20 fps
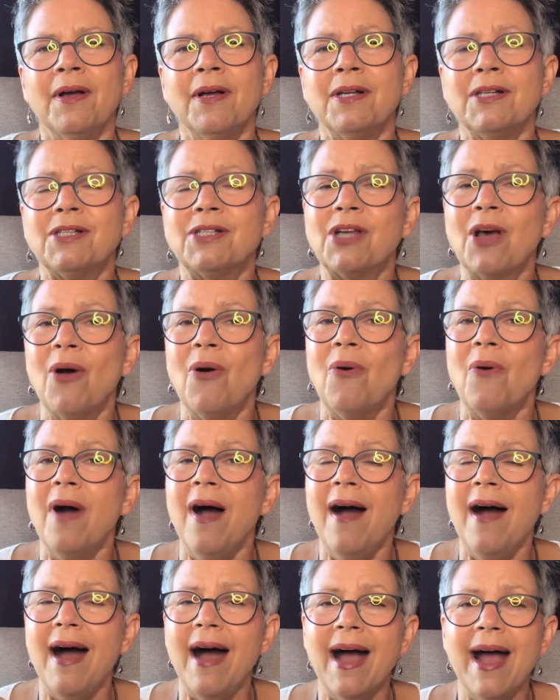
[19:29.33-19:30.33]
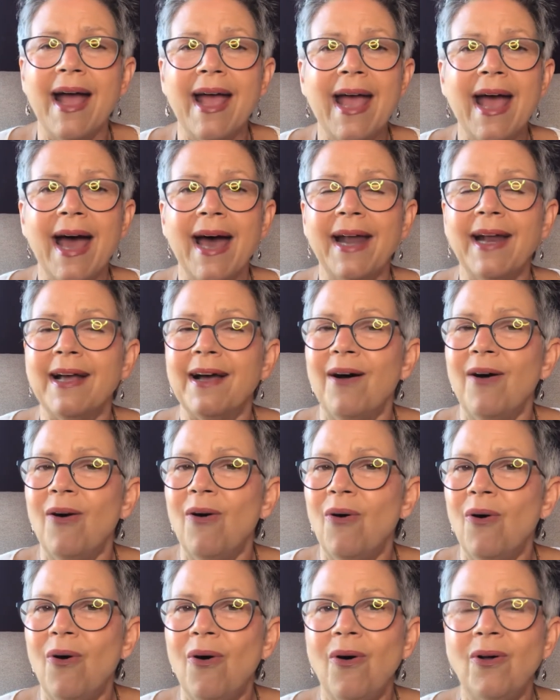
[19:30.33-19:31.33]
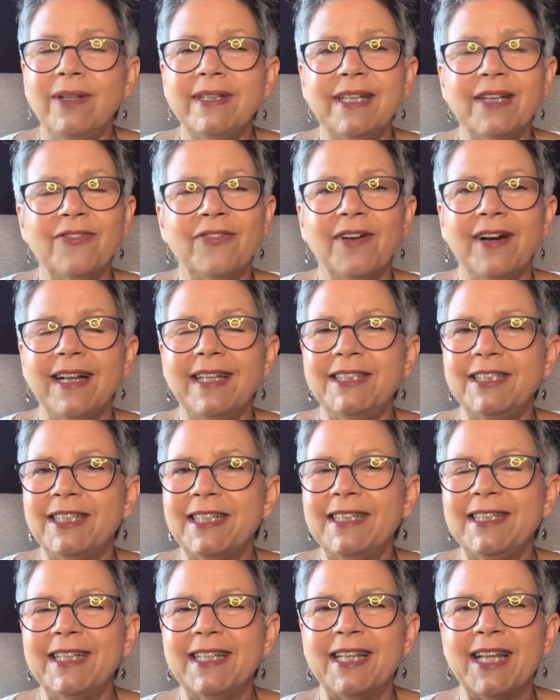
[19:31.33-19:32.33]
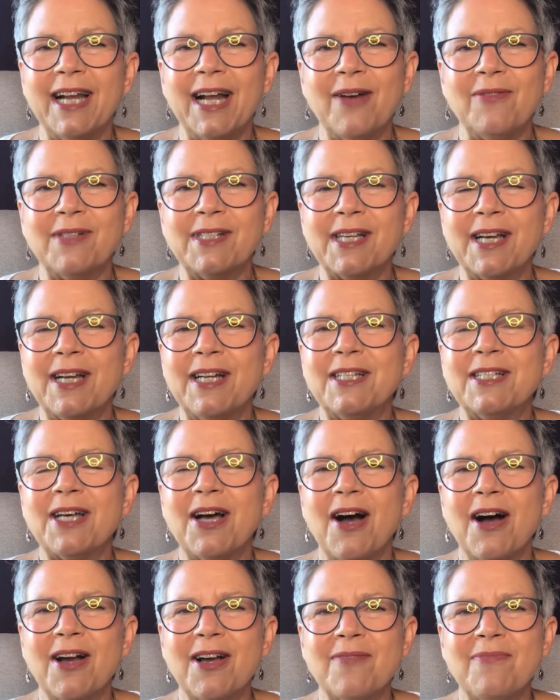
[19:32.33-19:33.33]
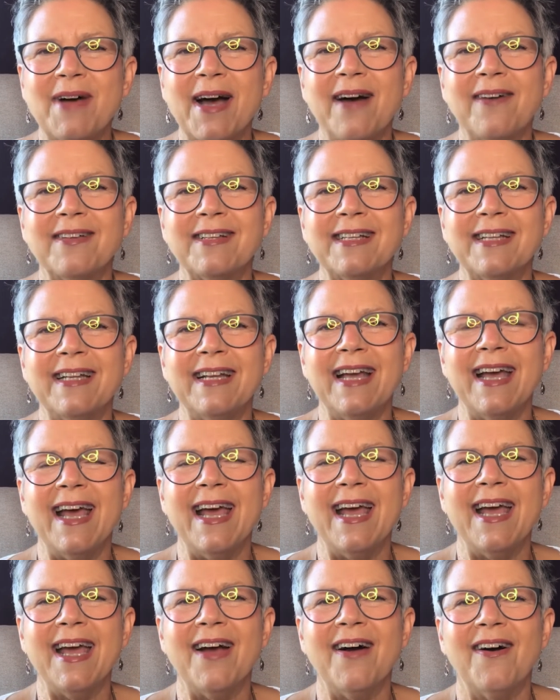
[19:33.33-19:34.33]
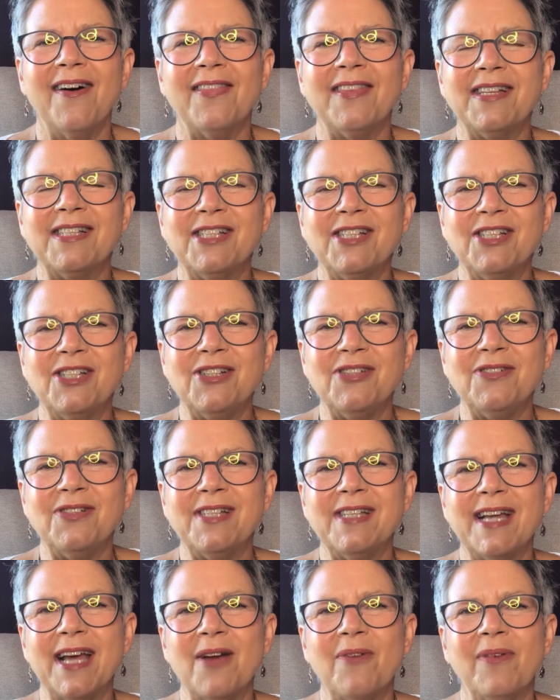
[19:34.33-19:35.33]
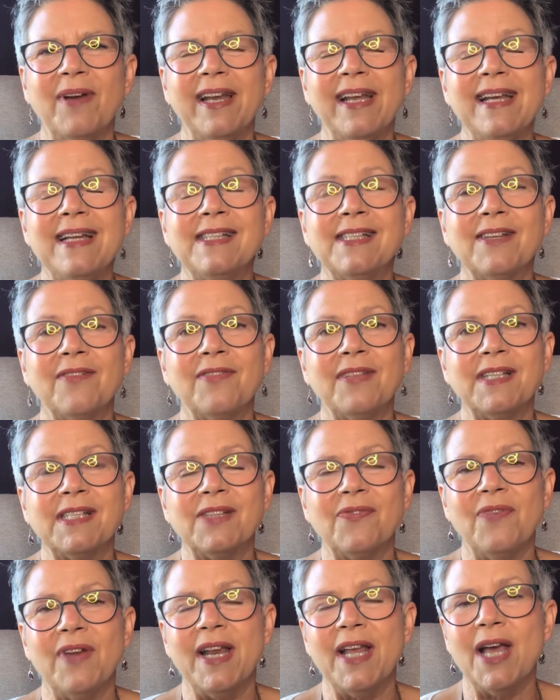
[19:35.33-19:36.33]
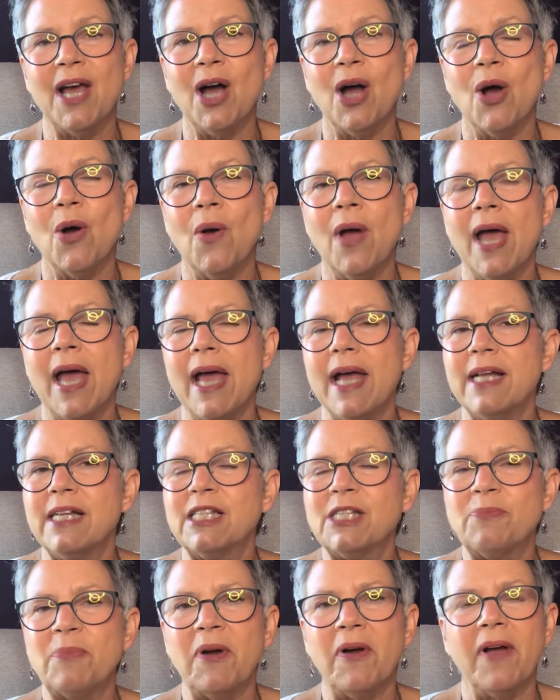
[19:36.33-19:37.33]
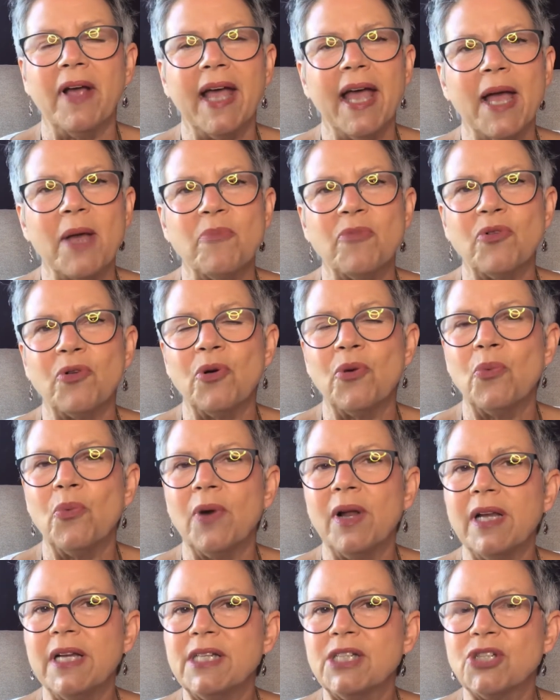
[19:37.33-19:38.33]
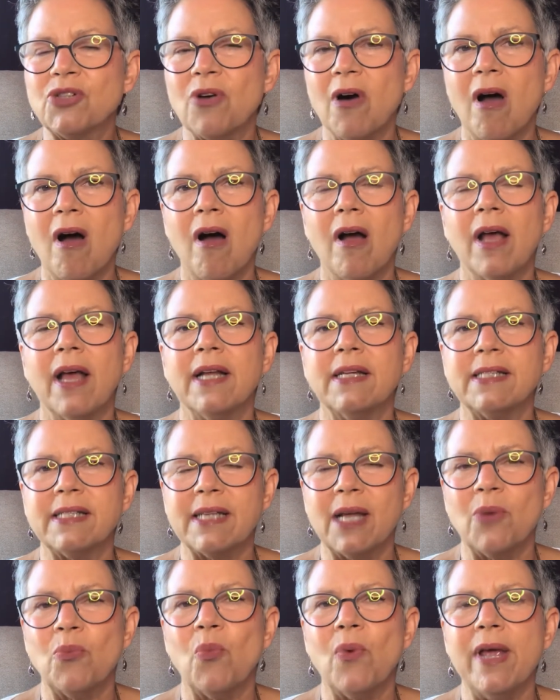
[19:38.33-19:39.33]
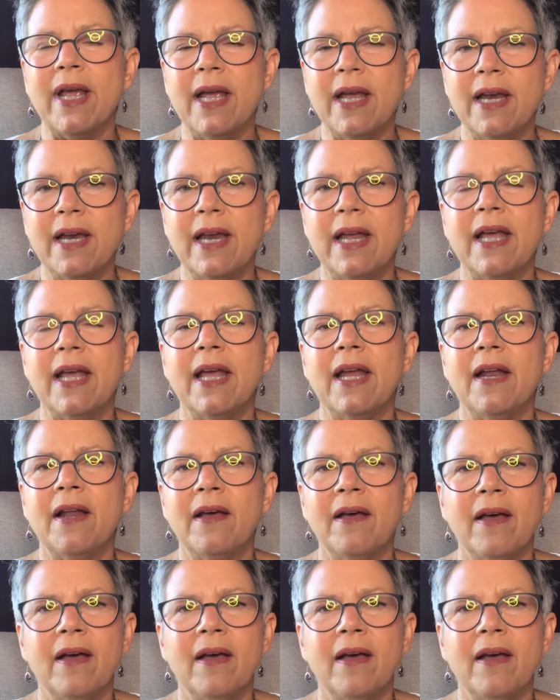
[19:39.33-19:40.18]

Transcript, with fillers: So I had a whole different agenda that I was going to talk about today on this Tuesday release of this video. Spirit came through really strong and said we need